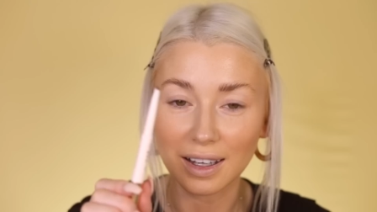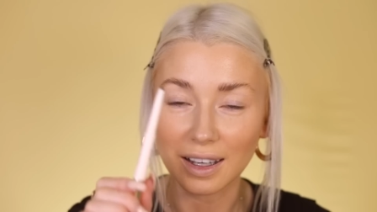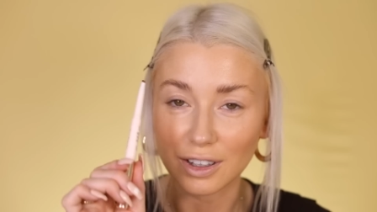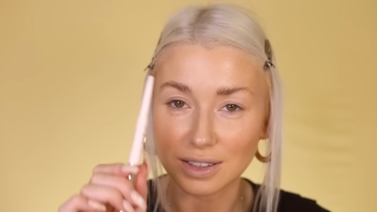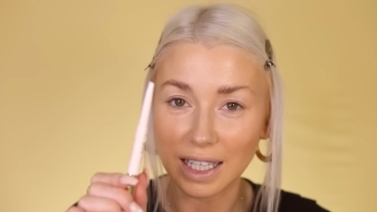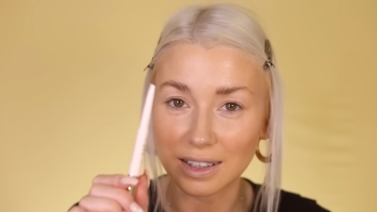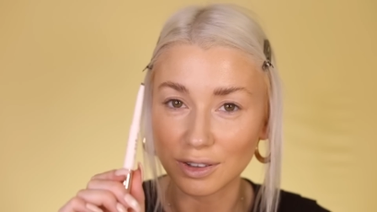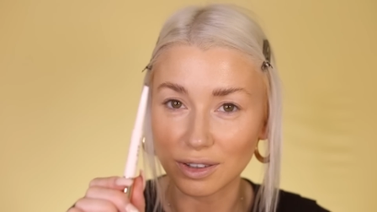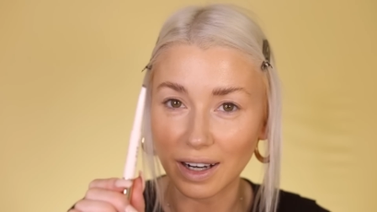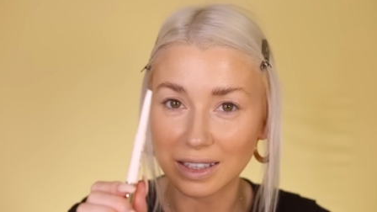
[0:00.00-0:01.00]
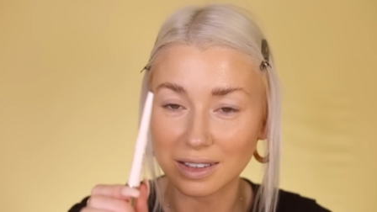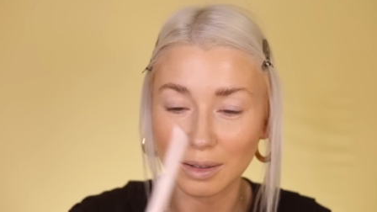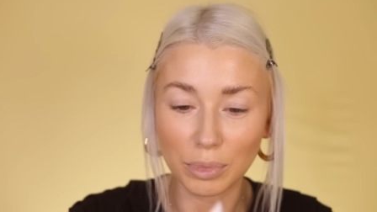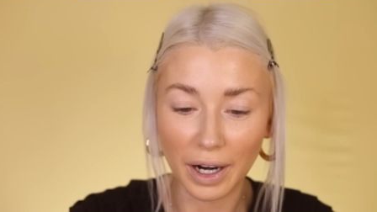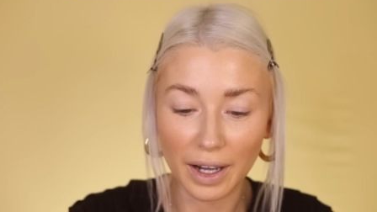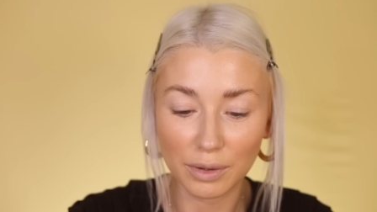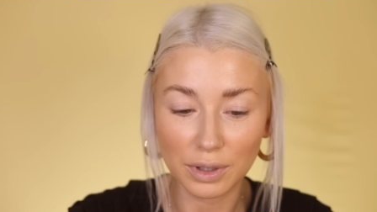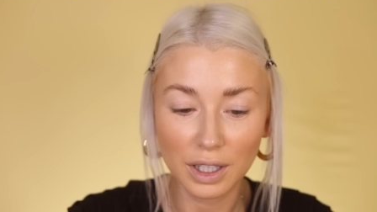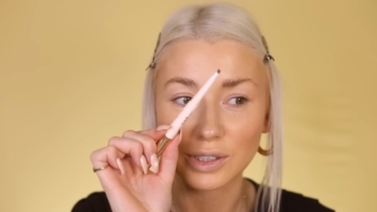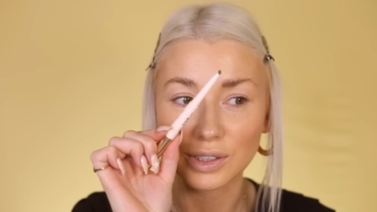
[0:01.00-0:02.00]
I'm going to take the other end of the brow,
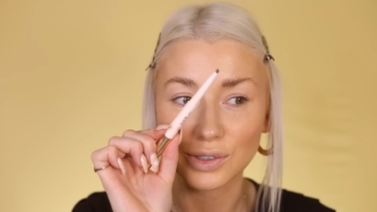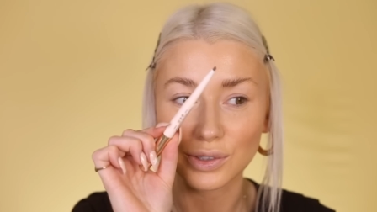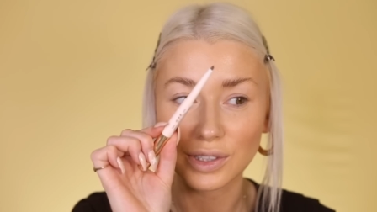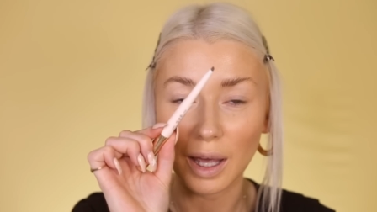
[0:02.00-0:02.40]
which is just